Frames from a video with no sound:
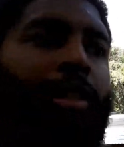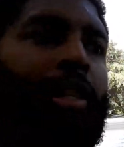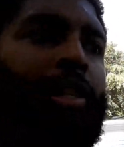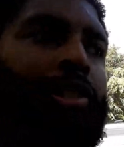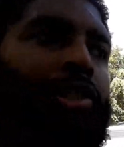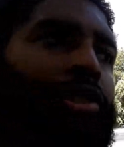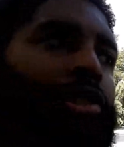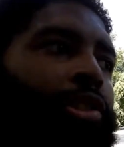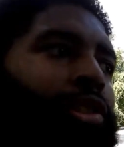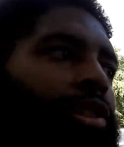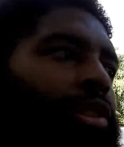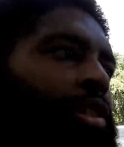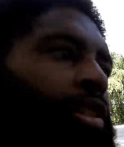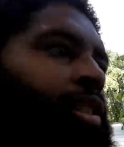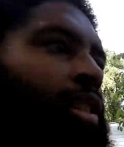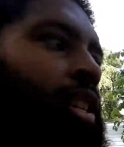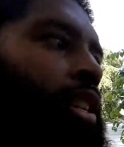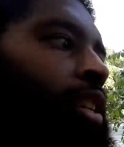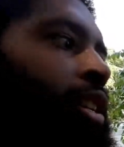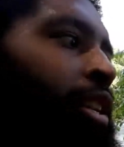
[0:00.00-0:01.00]
as you're gonna
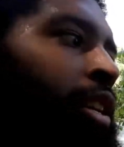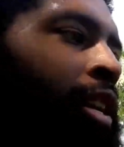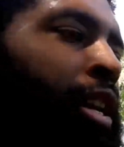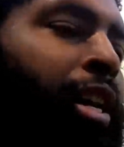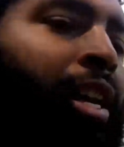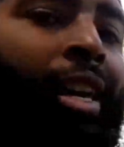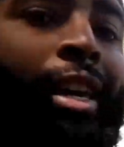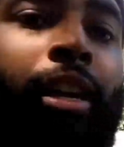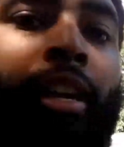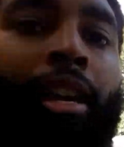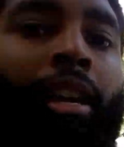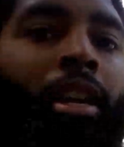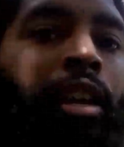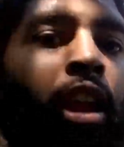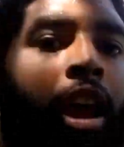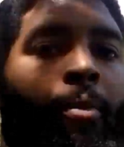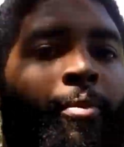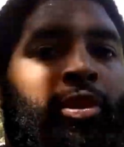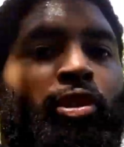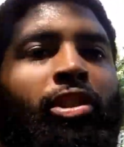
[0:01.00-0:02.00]
see, and
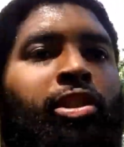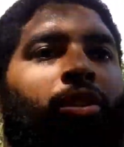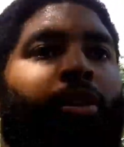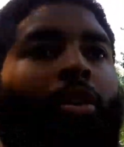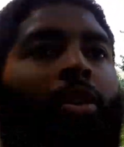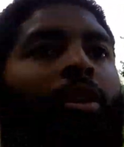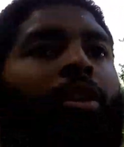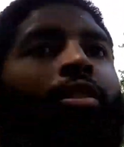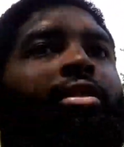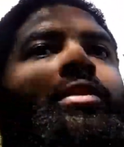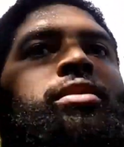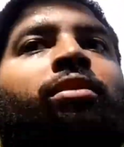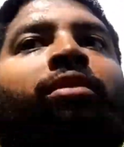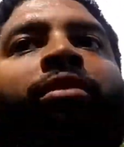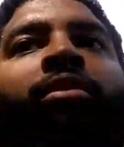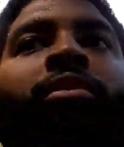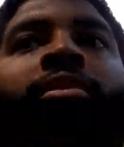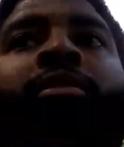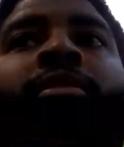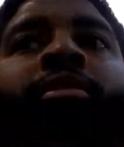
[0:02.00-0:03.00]
I'm gonna start
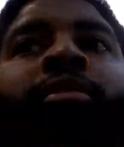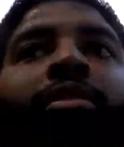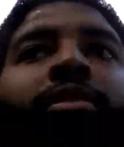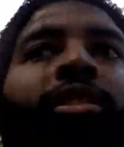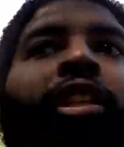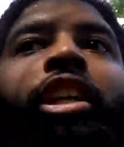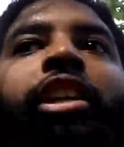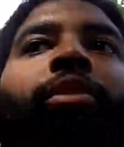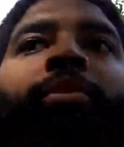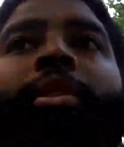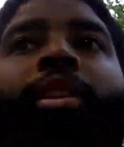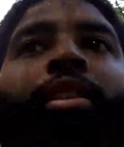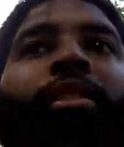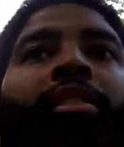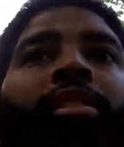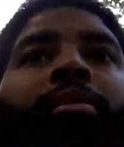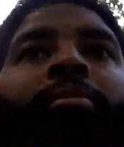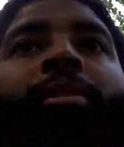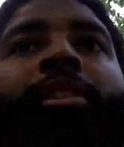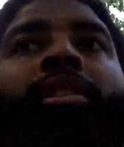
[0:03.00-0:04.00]
getting rid of
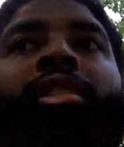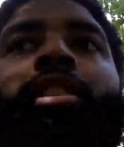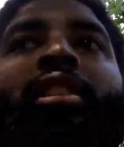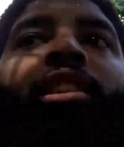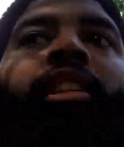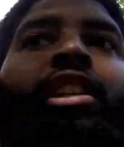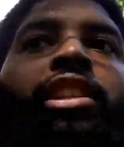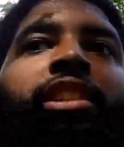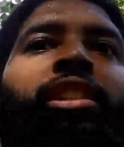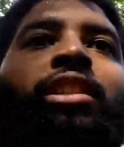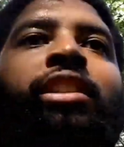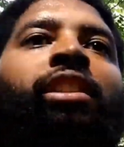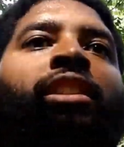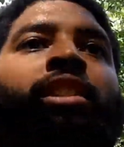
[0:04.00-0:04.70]
some of this clutter.